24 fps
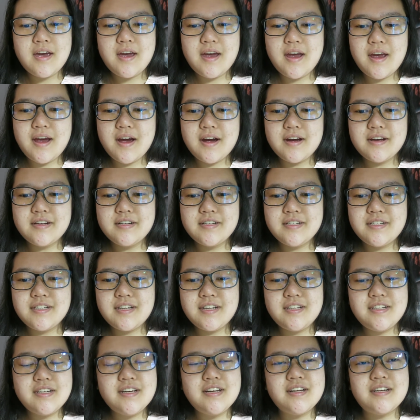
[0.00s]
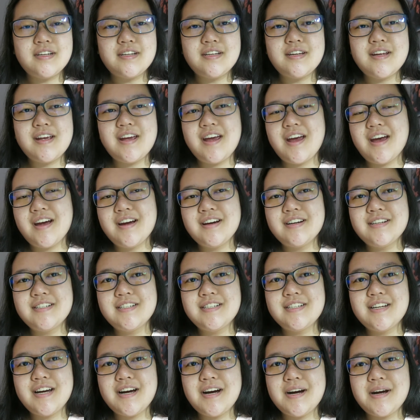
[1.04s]
and it did.
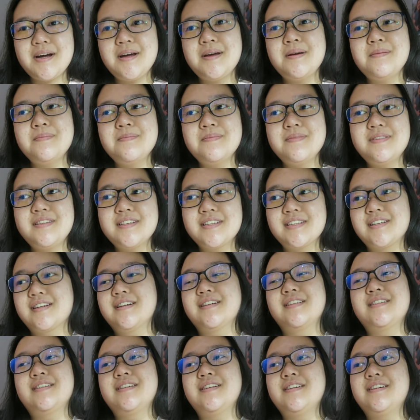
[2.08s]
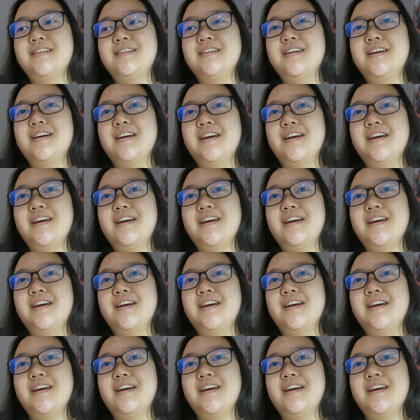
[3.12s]
And I am disgusted,